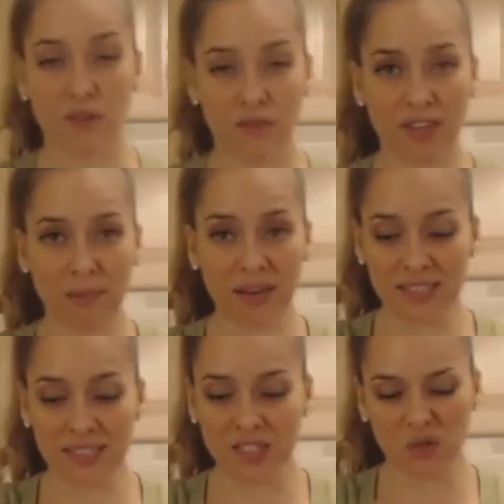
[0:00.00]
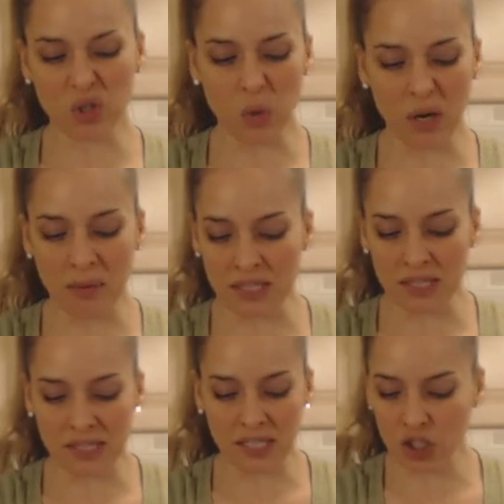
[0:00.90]
fifteen minutes or twenty
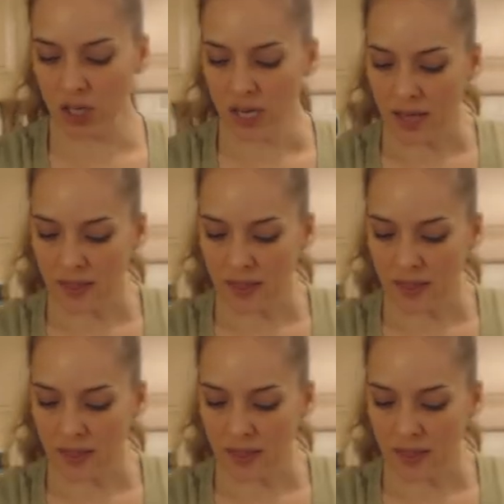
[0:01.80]
minutes-ish,